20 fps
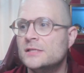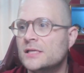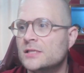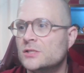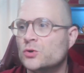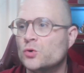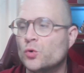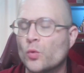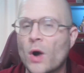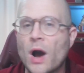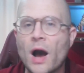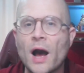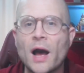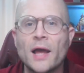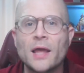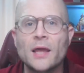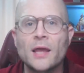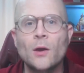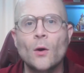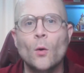this
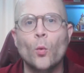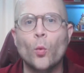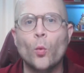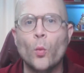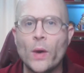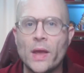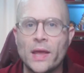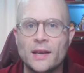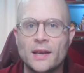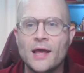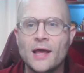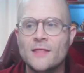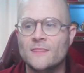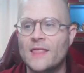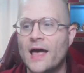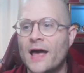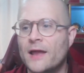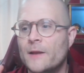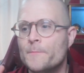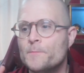dry wit
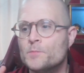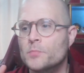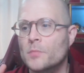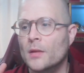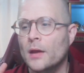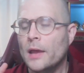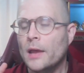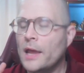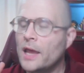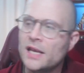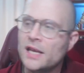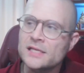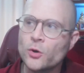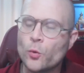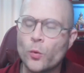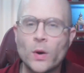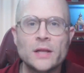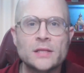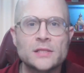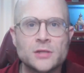that it isn't
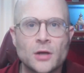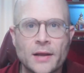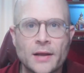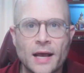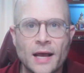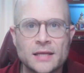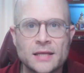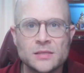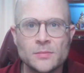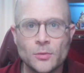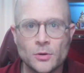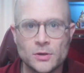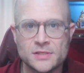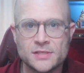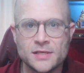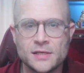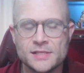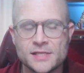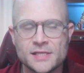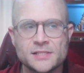quite sarcasm or
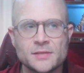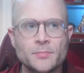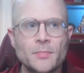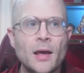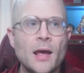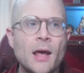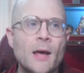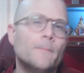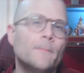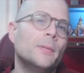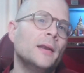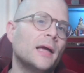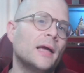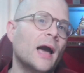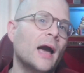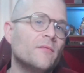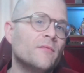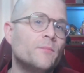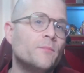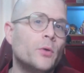cynicism, but it
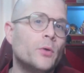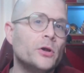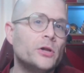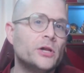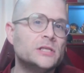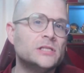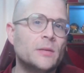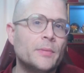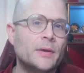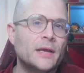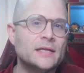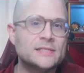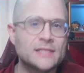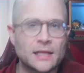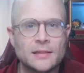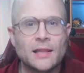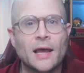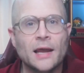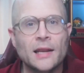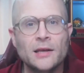kind of pushes up against that
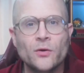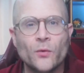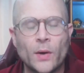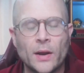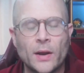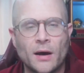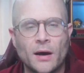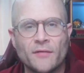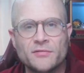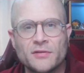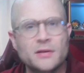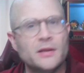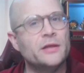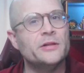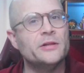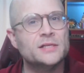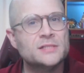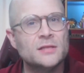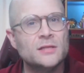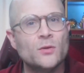line quite often, and
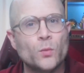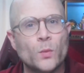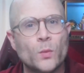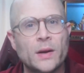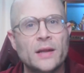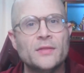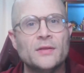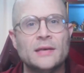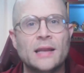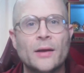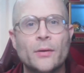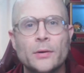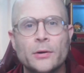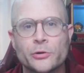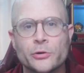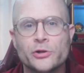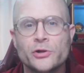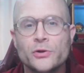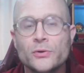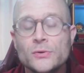just in the way the narrator
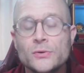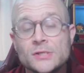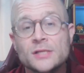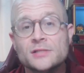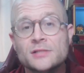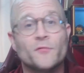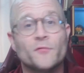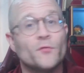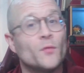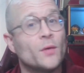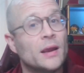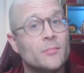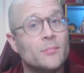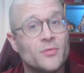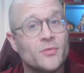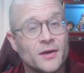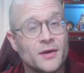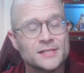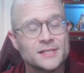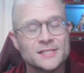chooses to frame
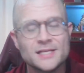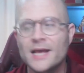things.